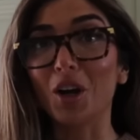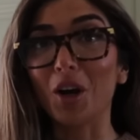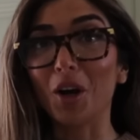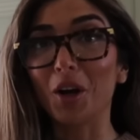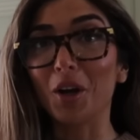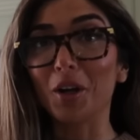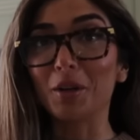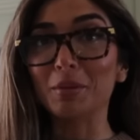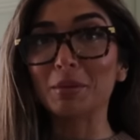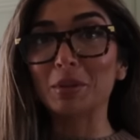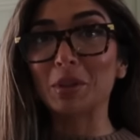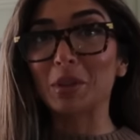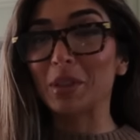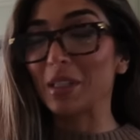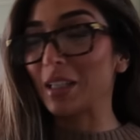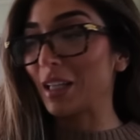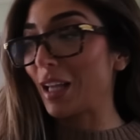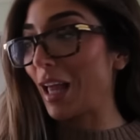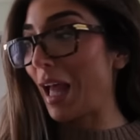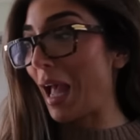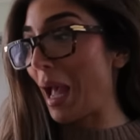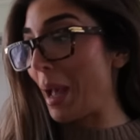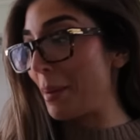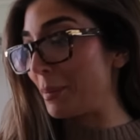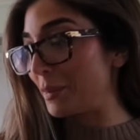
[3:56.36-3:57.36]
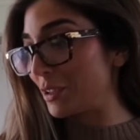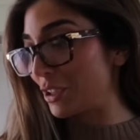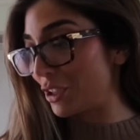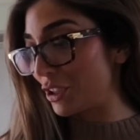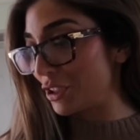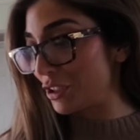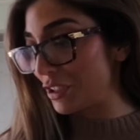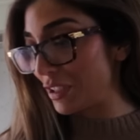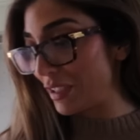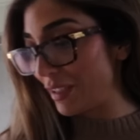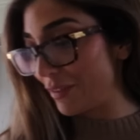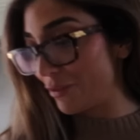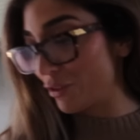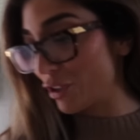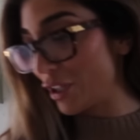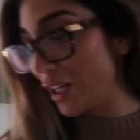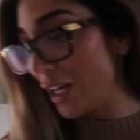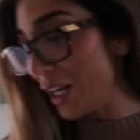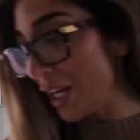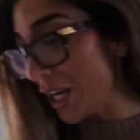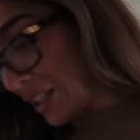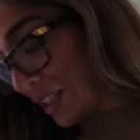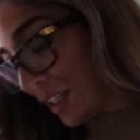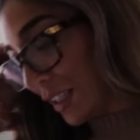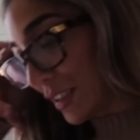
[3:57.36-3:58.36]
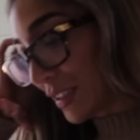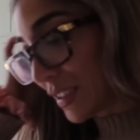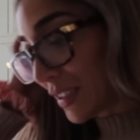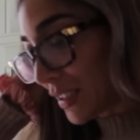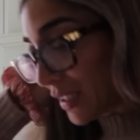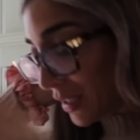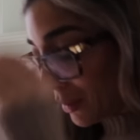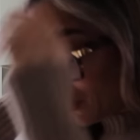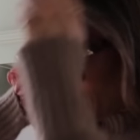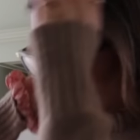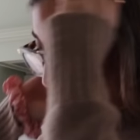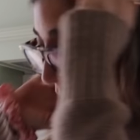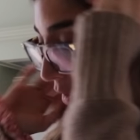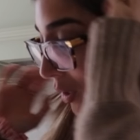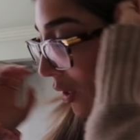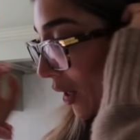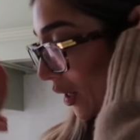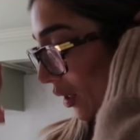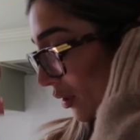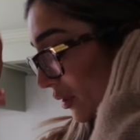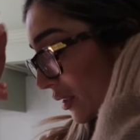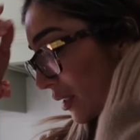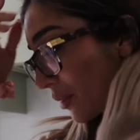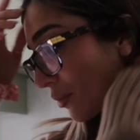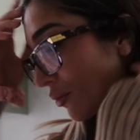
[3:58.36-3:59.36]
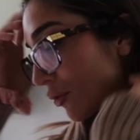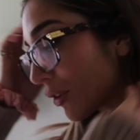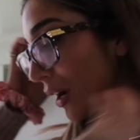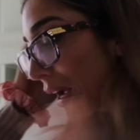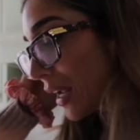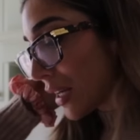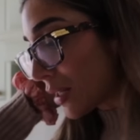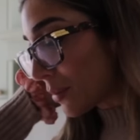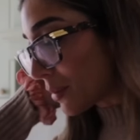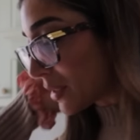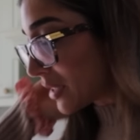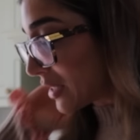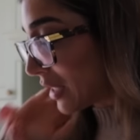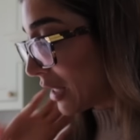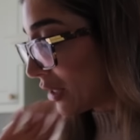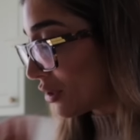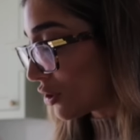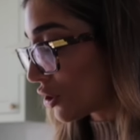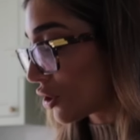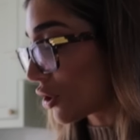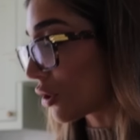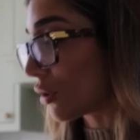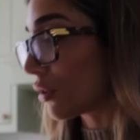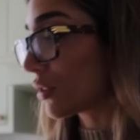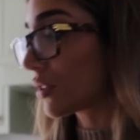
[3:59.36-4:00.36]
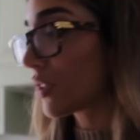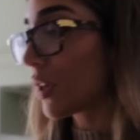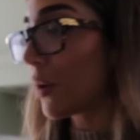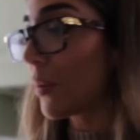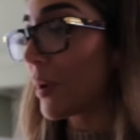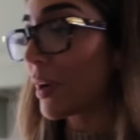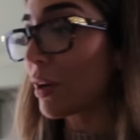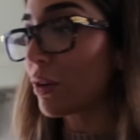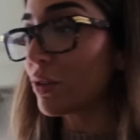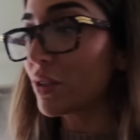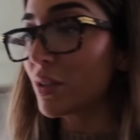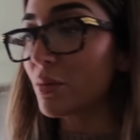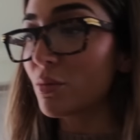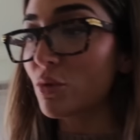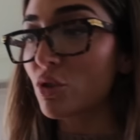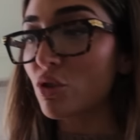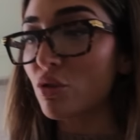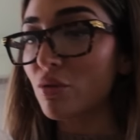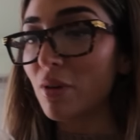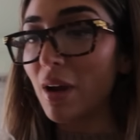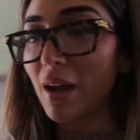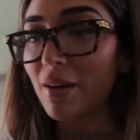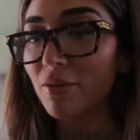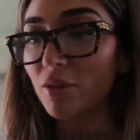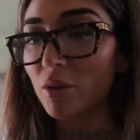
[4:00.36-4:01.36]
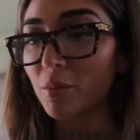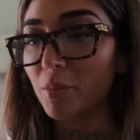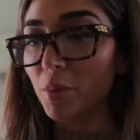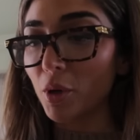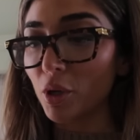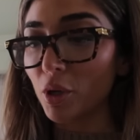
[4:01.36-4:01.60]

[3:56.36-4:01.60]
got home to a little Amazon delivery. Let's see what we got. I got some random essentials. Oh, I got some travel